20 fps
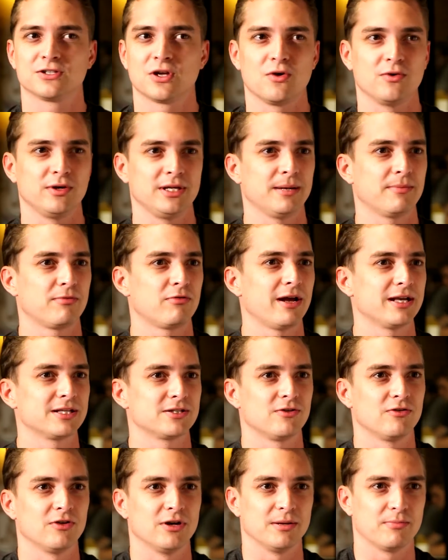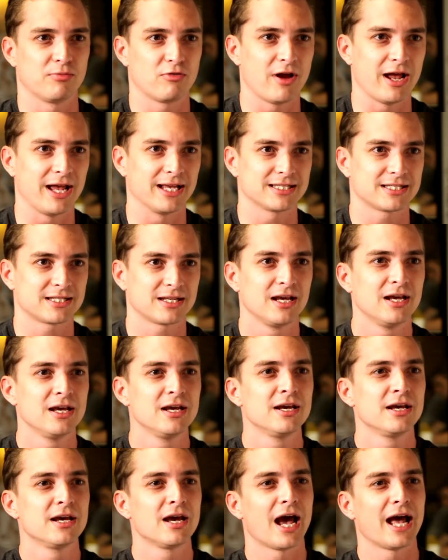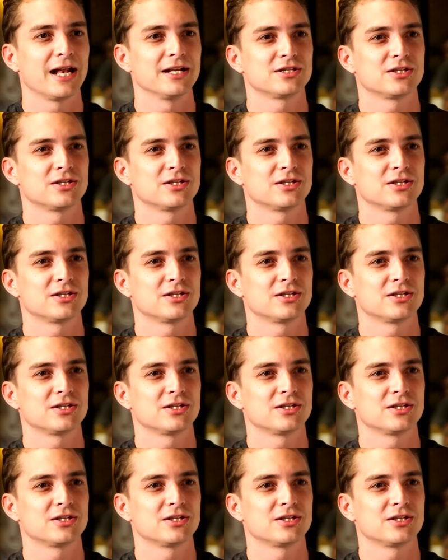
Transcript: only oppressor and oppressed. And